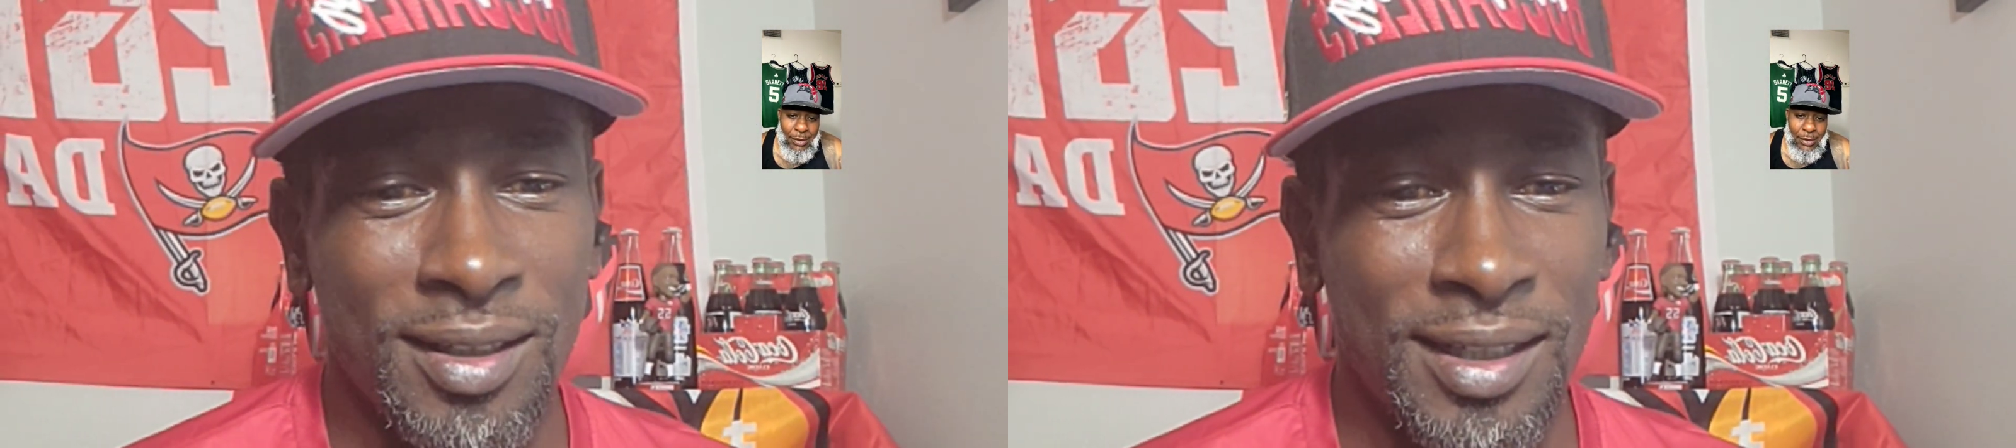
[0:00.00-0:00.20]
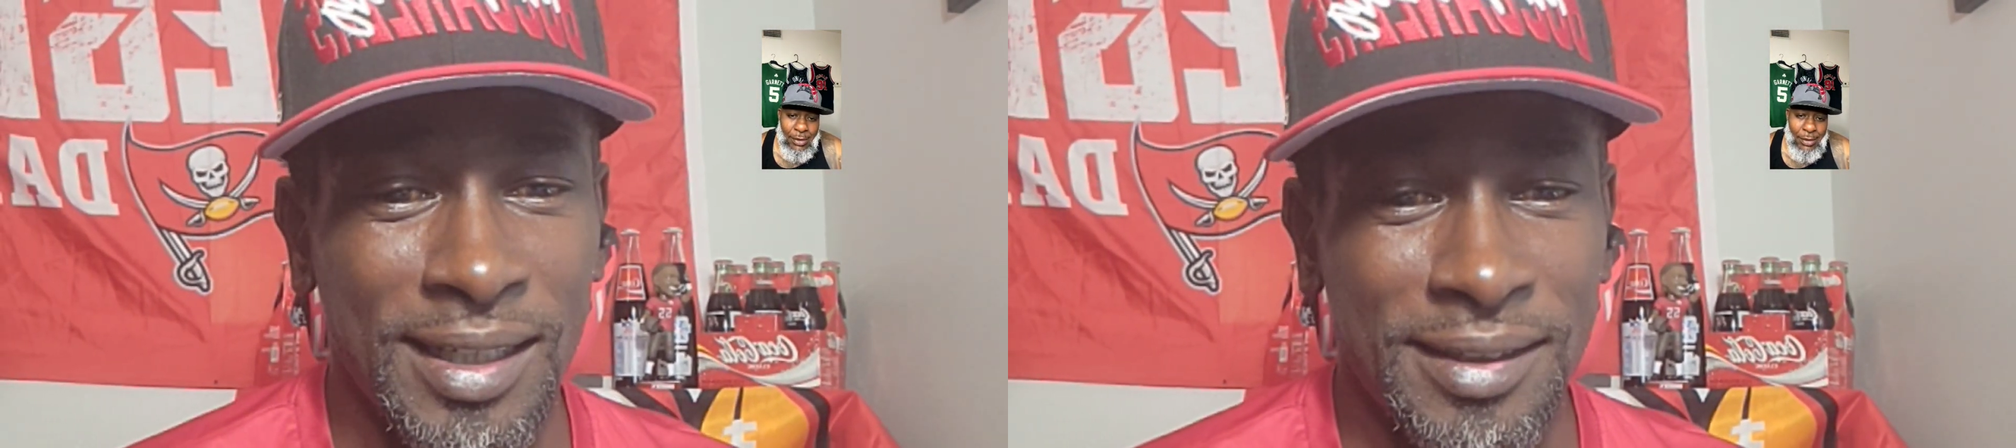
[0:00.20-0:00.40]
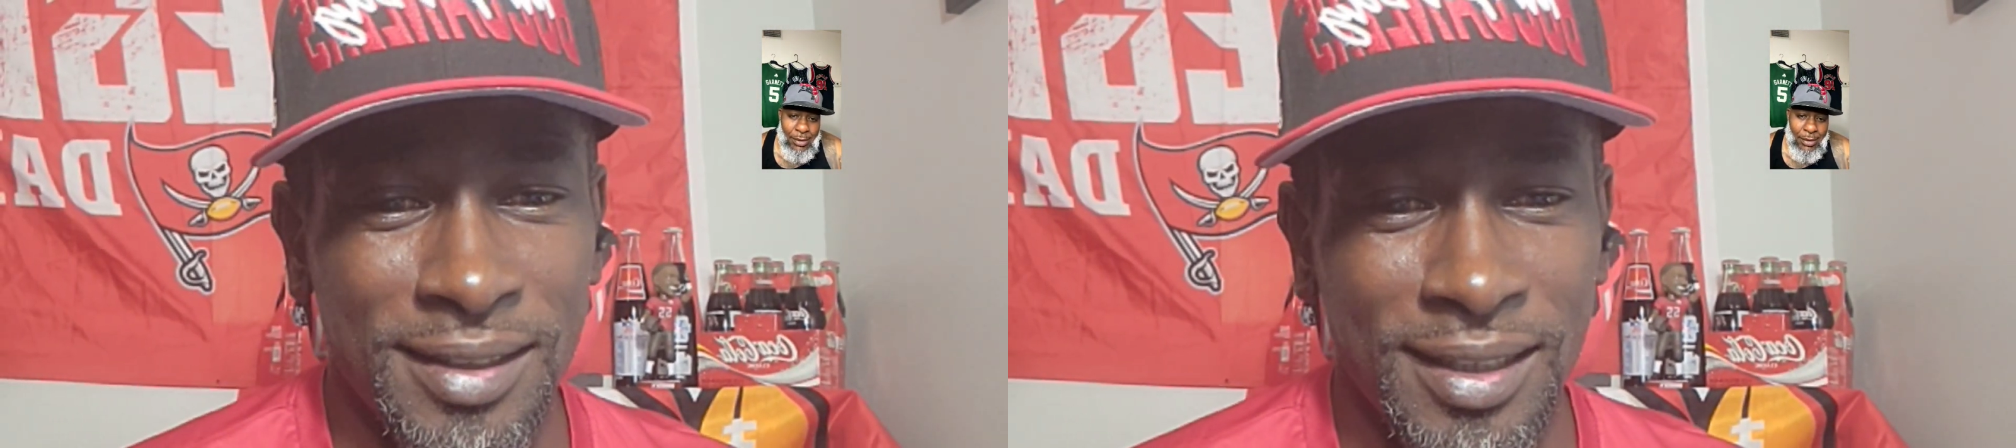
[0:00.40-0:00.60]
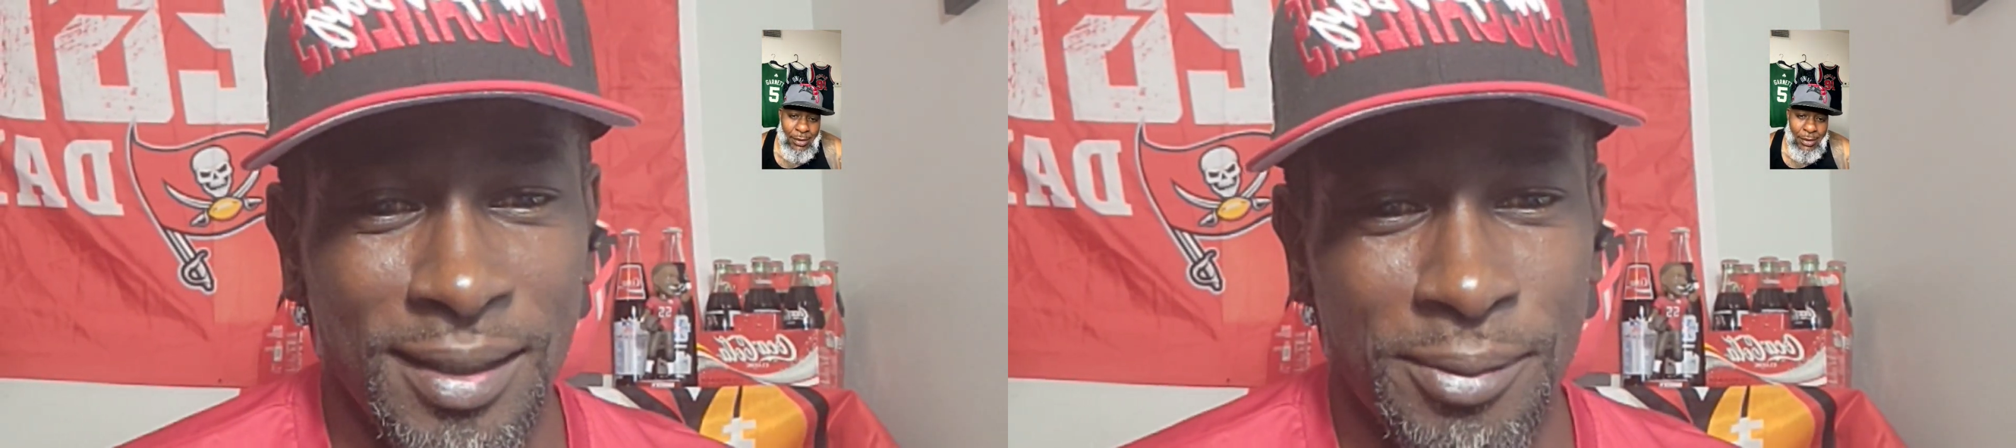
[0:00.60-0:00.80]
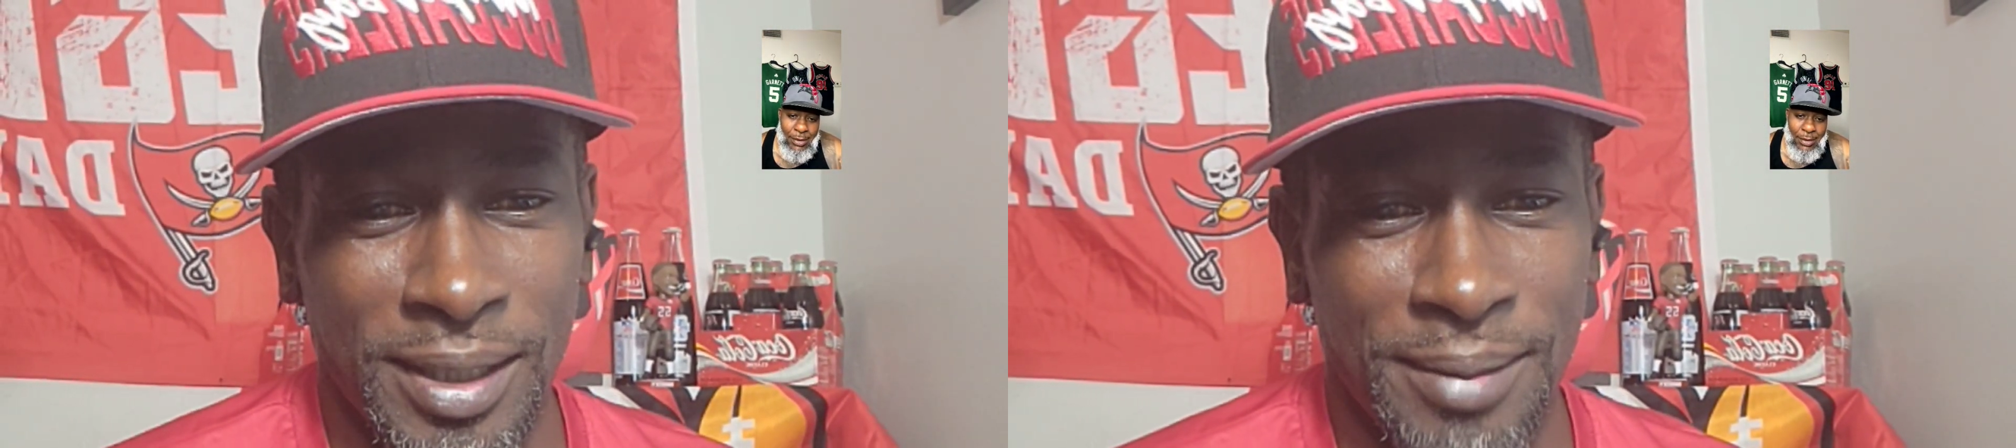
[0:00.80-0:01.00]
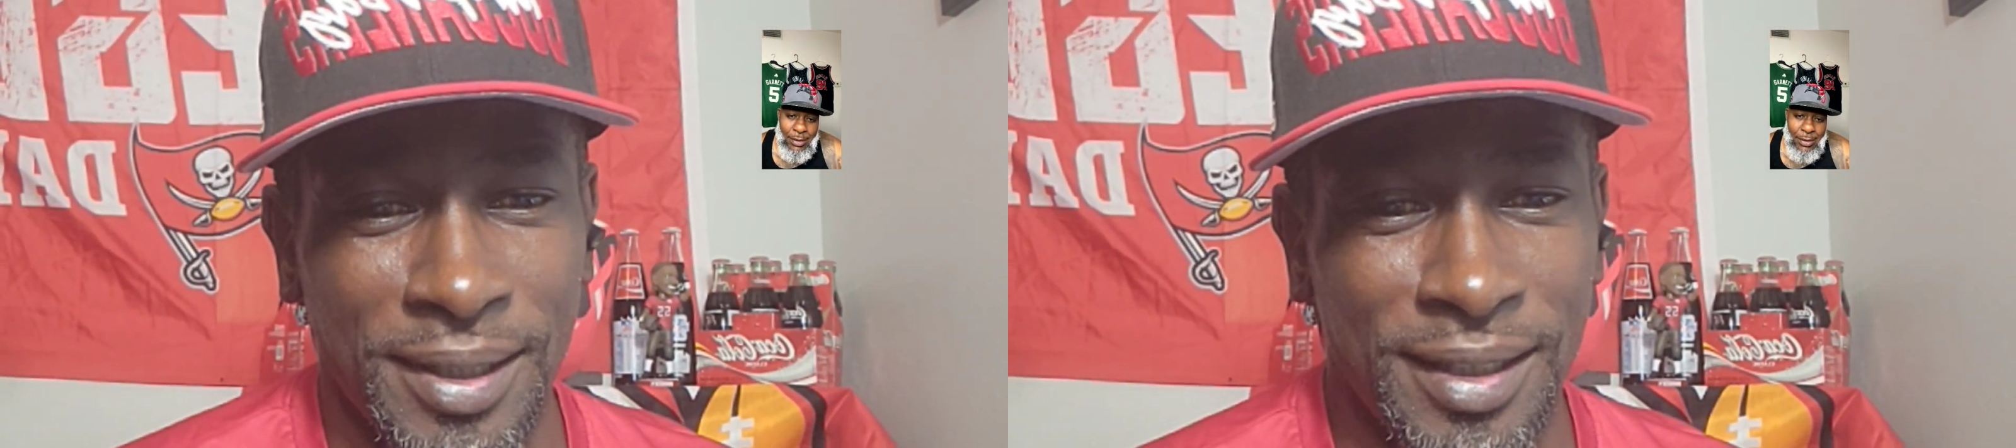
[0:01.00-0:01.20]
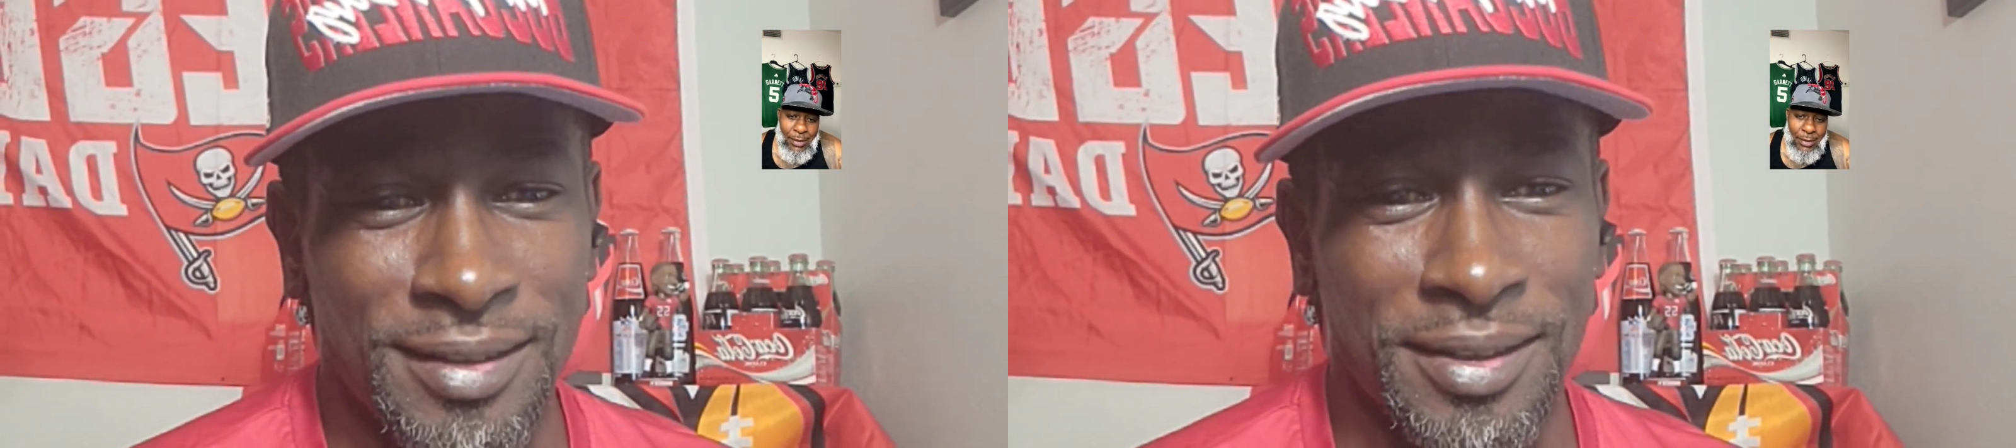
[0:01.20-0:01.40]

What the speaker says: All right. Anyway, man.